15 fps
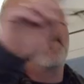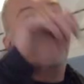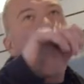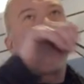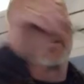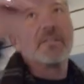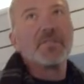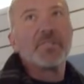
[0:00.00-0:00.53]

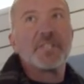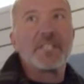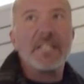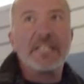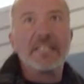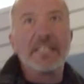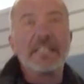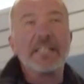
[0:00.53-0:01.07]
barrel
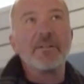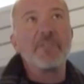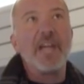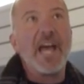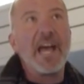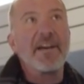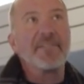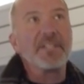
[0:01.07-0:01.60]
ceiling that we
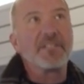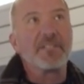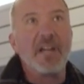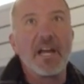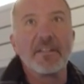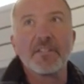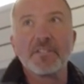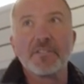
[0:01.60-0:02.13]
have
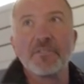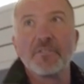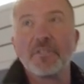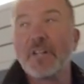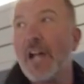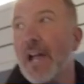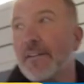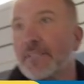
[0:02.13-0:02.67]
inside this
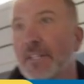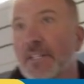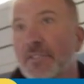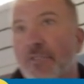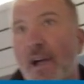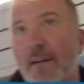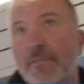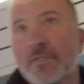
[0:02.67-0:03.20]
Cougar half-ton
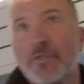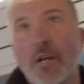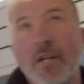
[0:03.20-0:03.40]
travel